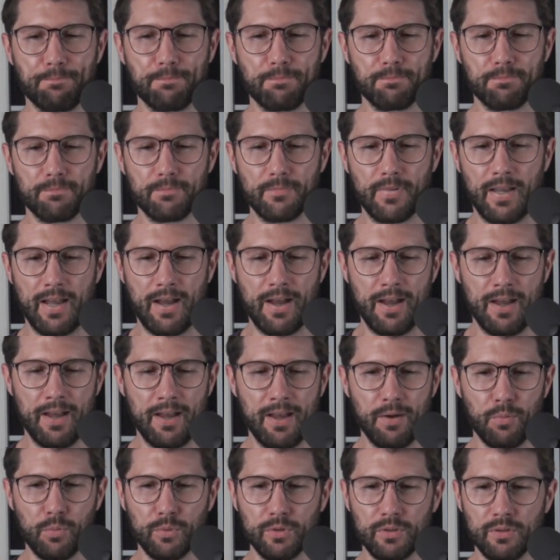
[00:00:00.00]
I
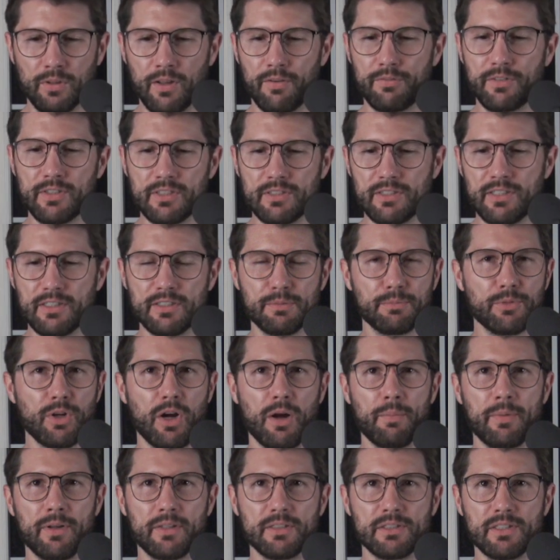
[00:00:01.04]
would love to see some
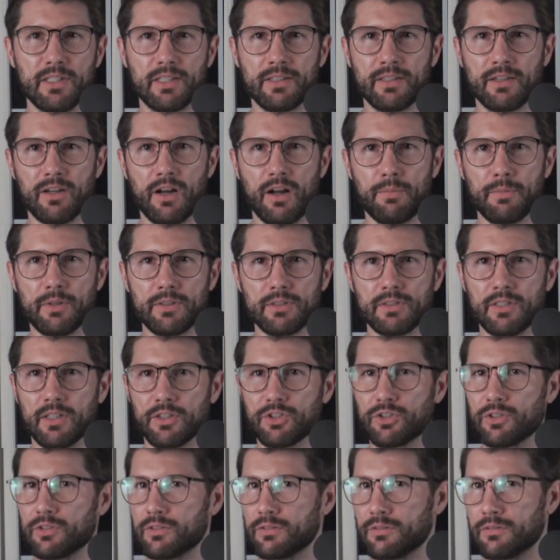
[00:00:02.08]
comments in the comments
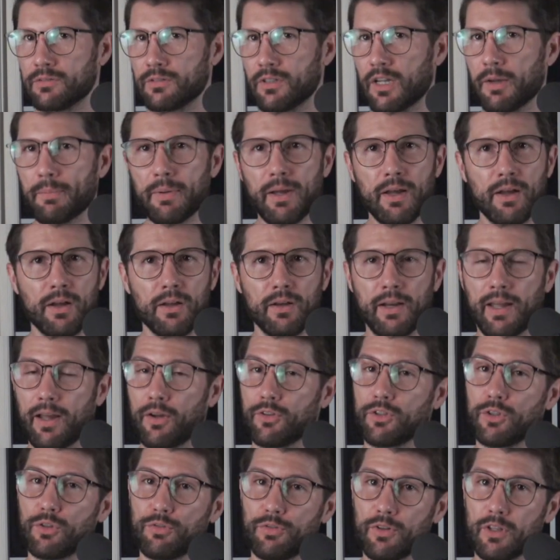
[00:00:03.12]
section about how
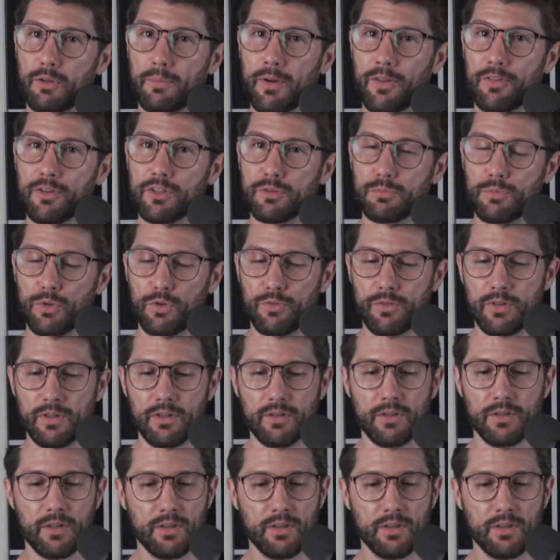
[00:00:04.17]
you feel about this movie.